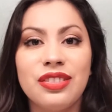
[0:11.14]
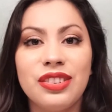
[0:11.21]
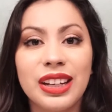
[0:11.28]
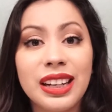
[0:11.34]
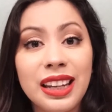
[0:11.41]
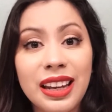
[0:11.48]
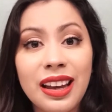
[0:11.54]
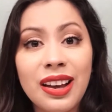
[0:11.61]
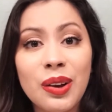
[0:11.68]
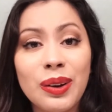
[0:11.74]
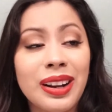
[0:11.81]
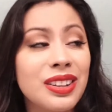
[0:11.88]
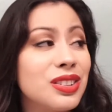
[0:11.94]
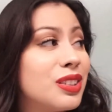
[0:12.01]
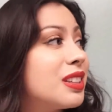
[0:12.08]
video,
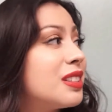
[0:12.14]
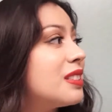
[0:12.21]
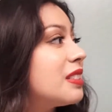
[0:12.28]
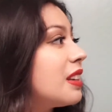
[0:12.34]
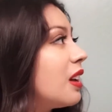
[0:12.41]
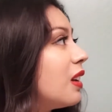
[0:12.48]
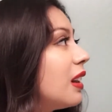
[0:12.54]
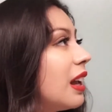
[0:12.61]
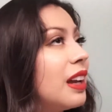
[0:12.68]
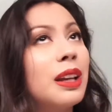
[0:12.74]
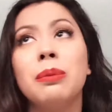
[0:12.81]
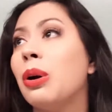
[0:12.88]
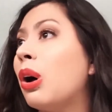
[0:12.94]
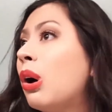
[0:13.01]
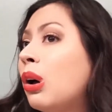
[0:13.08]
and as you can tell I
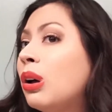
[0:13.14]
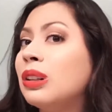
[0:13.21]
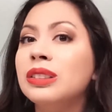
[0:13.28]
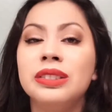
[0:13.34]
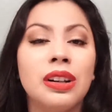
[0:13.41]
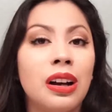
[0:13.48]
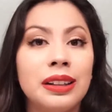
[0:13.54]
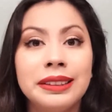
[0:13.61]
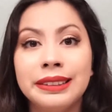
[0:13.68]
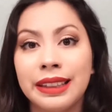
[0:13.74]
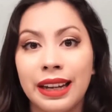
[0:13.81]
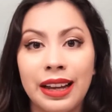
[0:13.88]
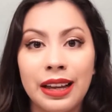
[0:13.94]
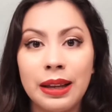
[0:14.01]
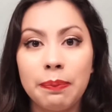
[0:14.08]
am all dolled
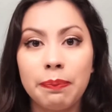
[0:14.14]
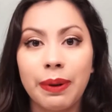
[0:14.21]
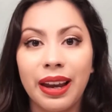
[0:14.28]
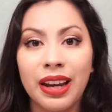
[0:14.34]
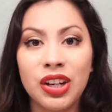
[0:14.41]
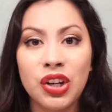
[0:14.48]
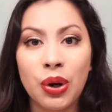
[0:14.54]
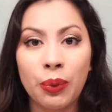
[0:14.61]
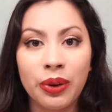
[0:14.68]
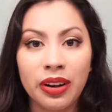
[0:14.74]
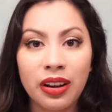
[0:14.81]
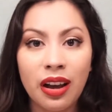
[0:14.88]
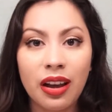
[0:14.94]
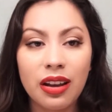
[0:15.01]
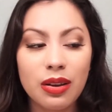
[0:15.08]
up and nowhere to
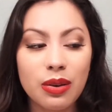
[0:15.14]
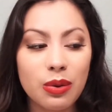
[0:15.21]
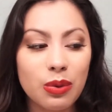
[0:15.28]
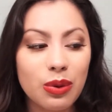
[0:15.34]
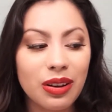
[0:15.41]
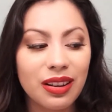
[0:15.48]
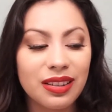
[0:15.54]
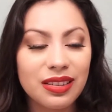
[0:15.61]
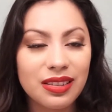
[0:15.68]
go. Well,